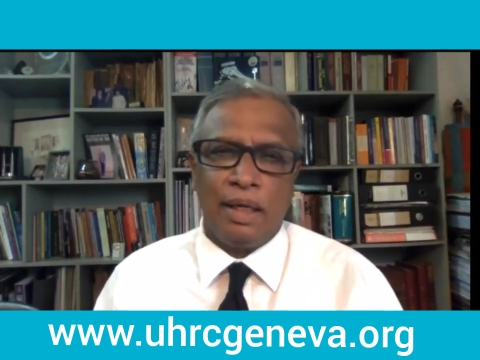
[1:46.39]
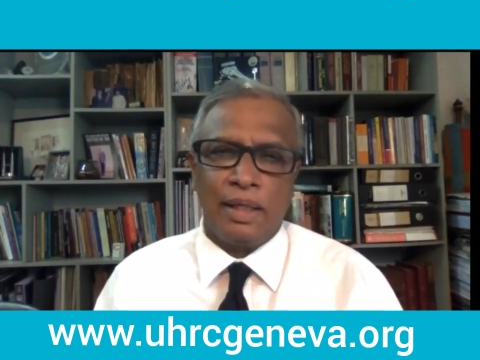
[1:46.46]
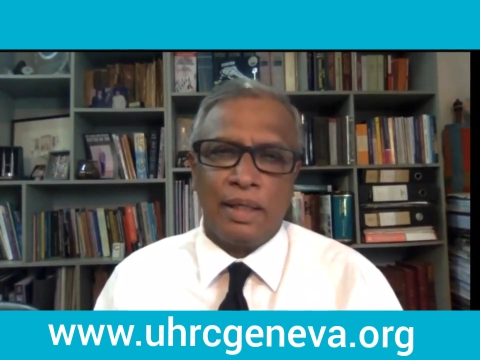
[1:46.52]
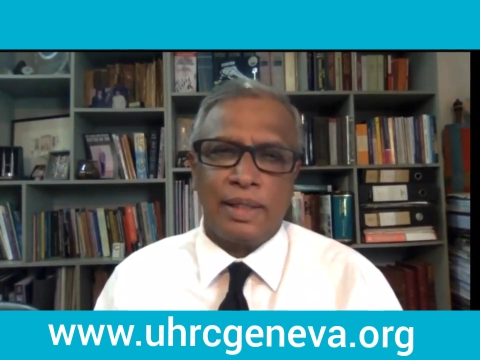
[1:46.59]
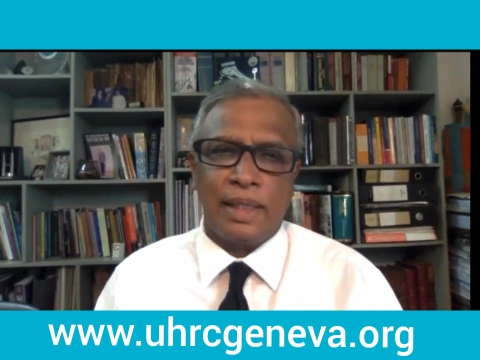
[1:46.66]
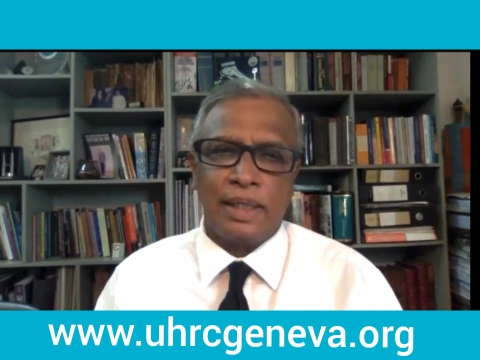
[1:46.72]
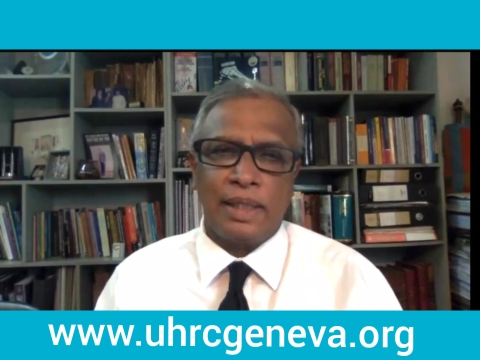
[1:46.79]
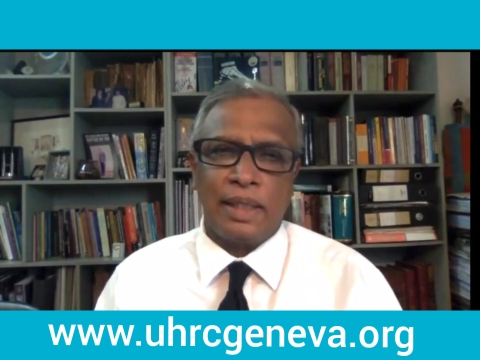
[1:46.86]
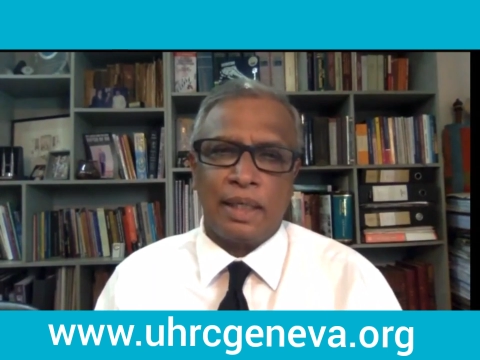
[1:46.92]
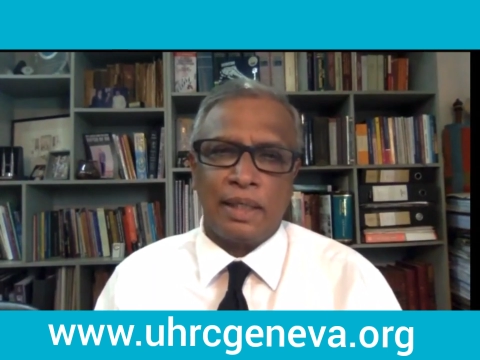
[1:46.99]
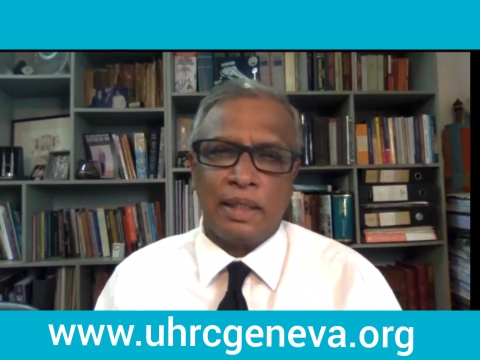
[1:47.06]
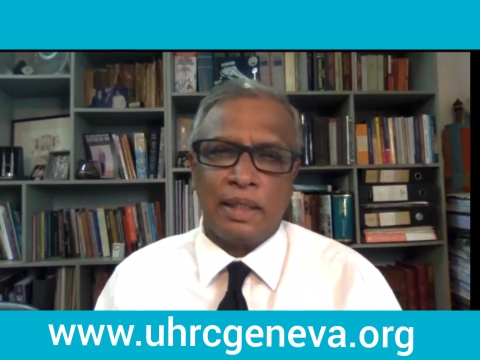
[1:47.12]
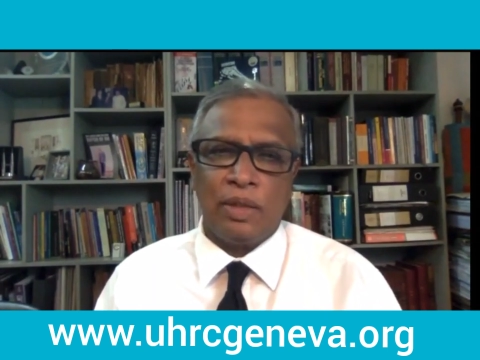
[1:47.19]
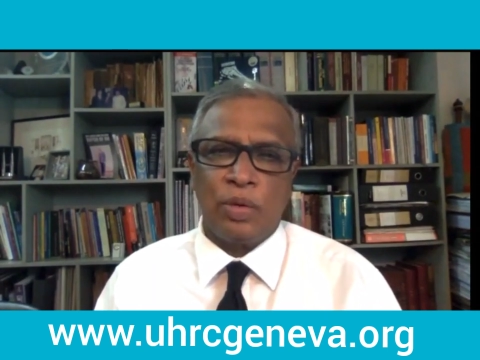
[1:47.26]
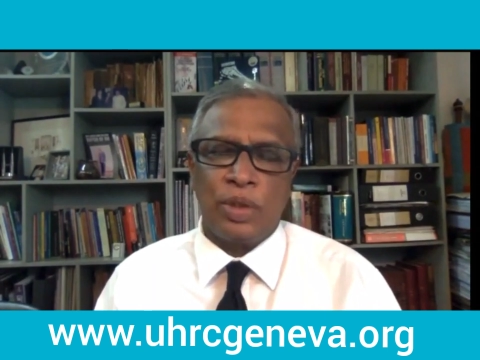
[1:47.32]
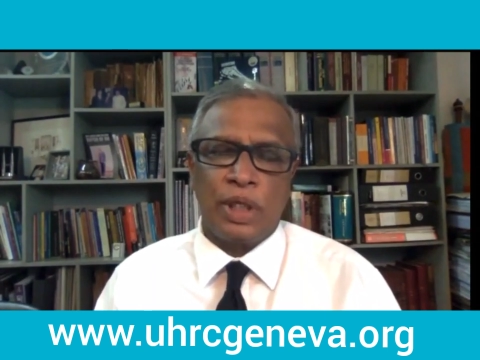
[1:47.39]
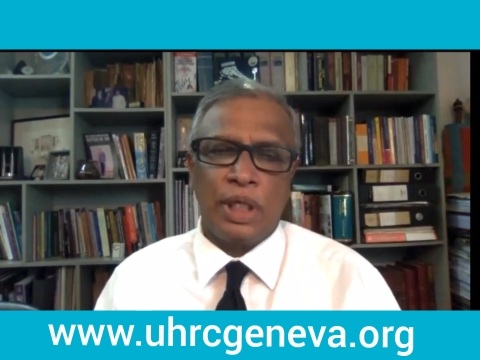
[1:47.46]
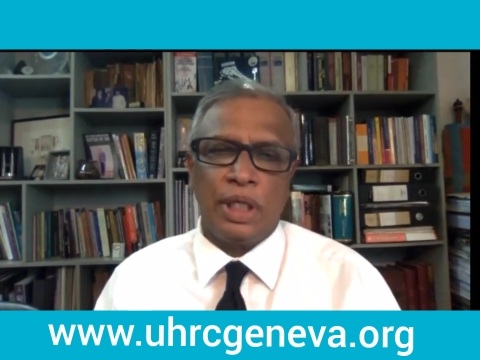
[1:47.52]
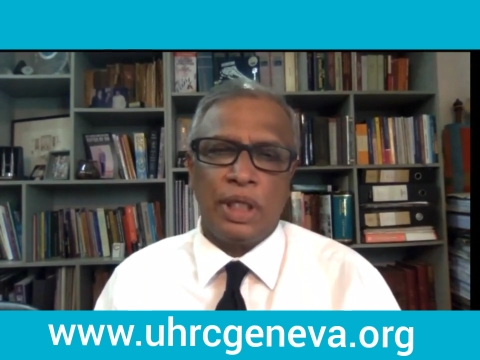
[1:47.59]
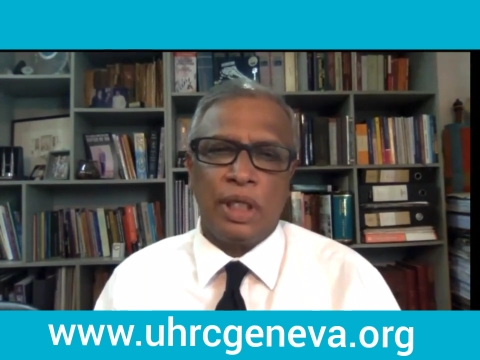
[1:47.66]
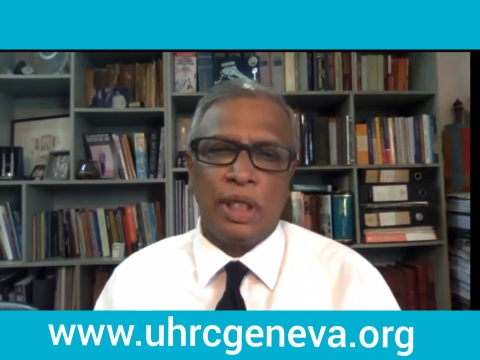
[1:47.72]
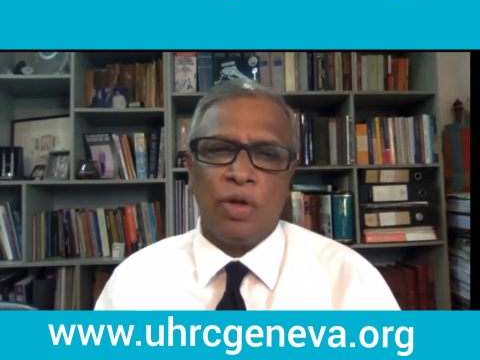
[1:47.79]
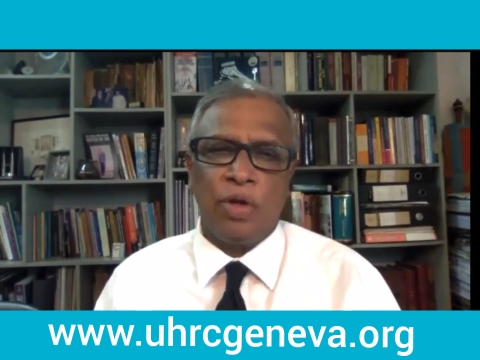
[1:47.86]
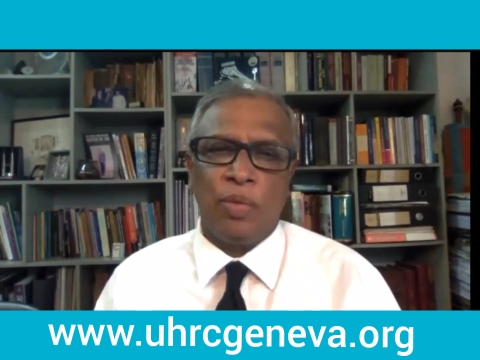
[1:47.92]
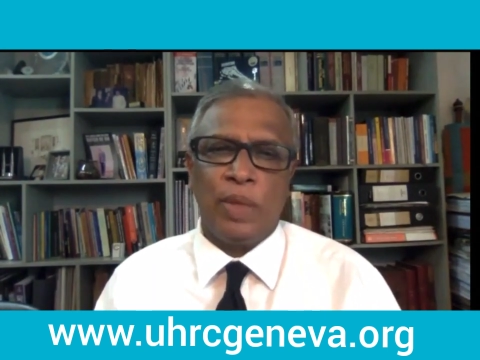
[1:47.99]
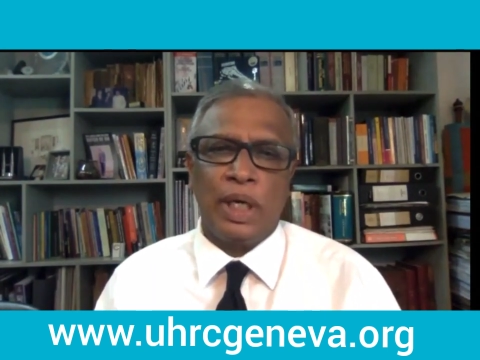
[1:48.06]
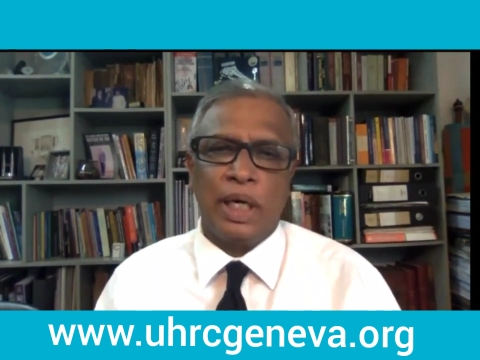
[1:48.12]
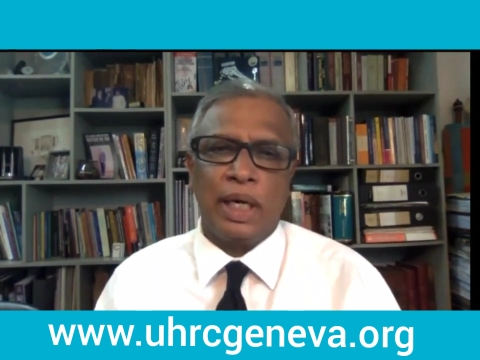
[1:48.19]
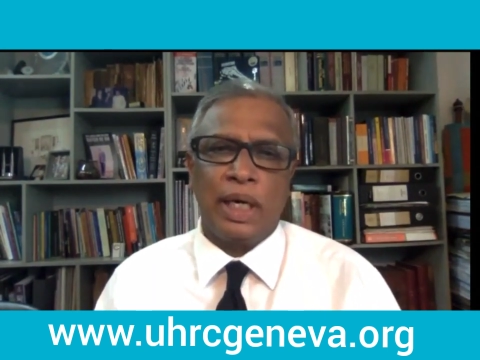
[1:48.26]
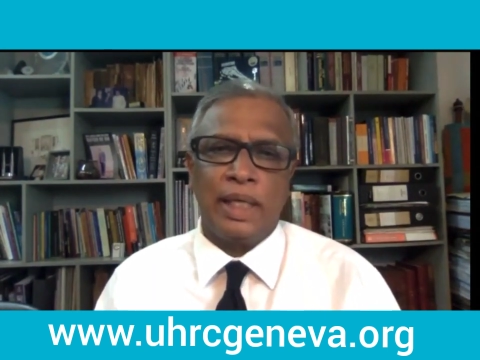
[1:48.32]
such a resolution in the
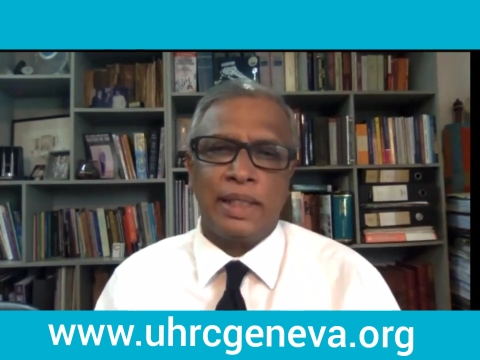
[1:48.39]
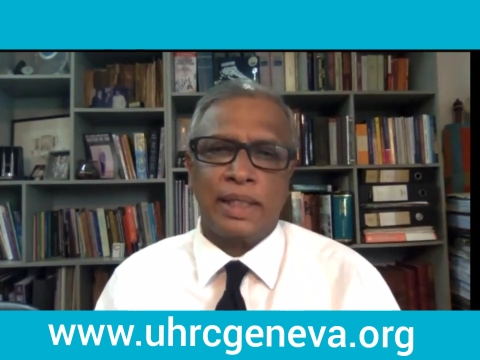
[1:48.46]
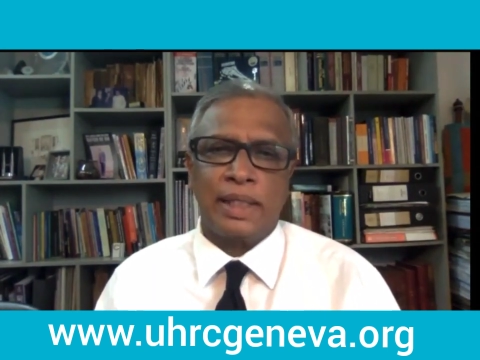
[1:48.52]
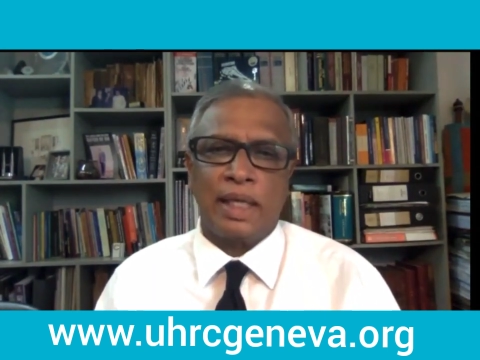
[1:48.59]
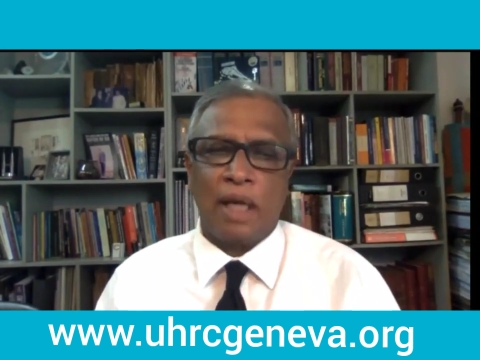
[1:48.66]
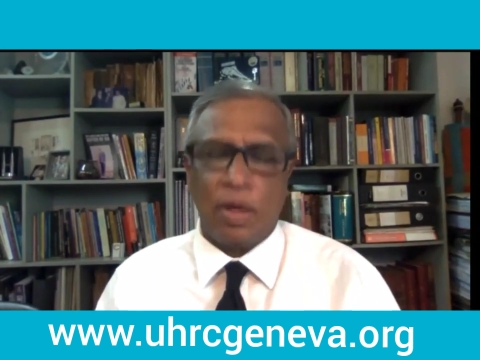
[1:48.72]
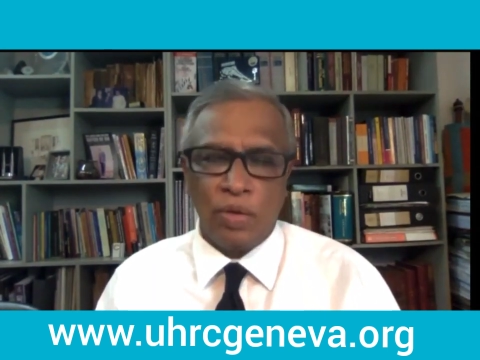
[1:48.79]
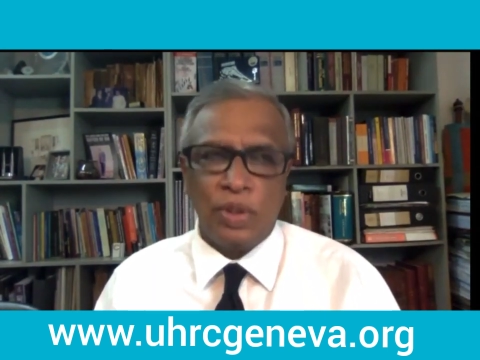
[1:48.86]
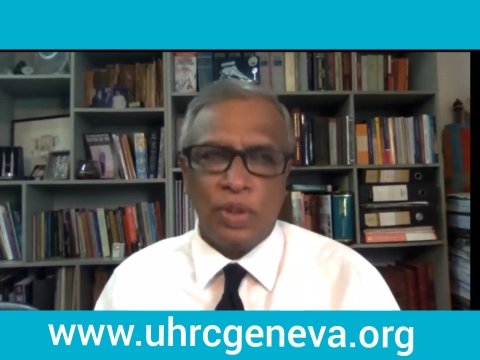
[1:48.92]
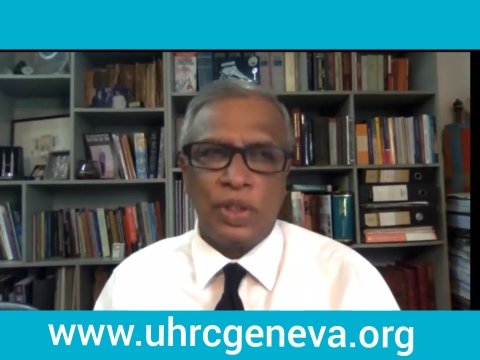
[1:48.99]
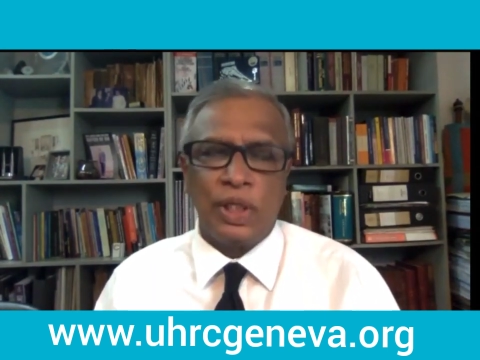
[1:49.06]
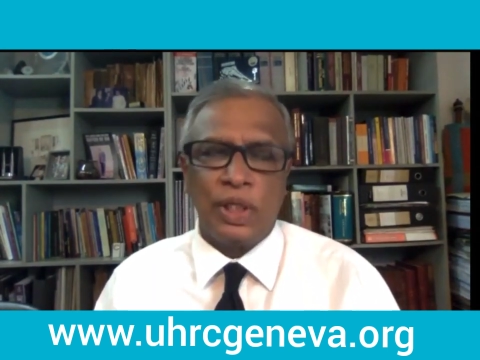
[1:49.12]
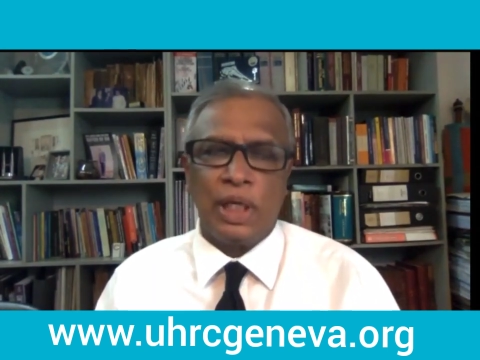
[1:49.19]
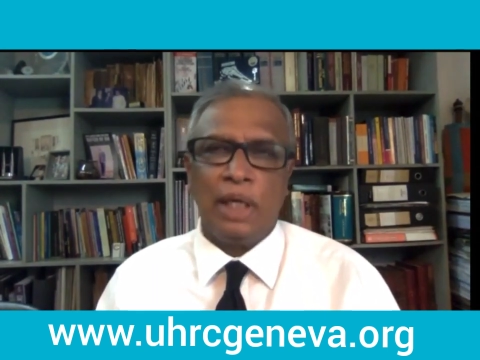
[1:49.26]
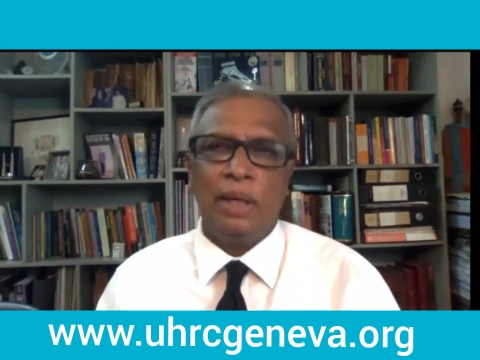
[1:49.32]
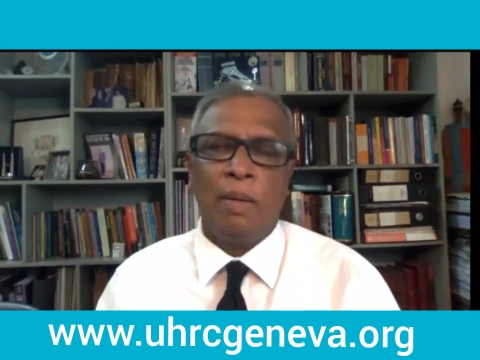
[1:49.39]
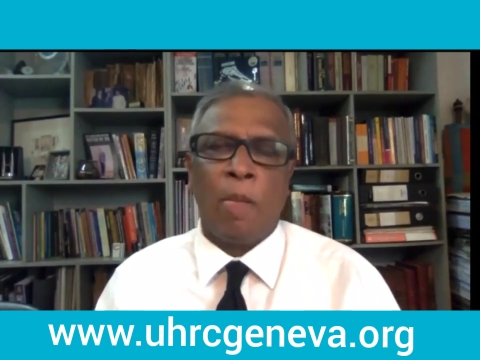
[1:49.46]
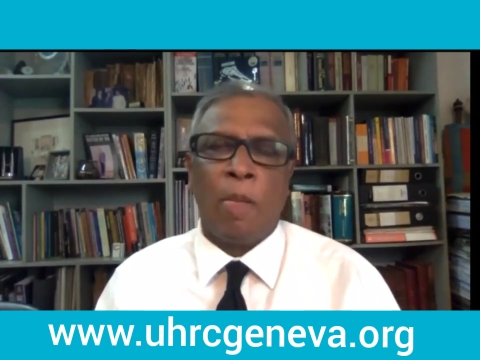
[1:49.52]
Human Rights Council,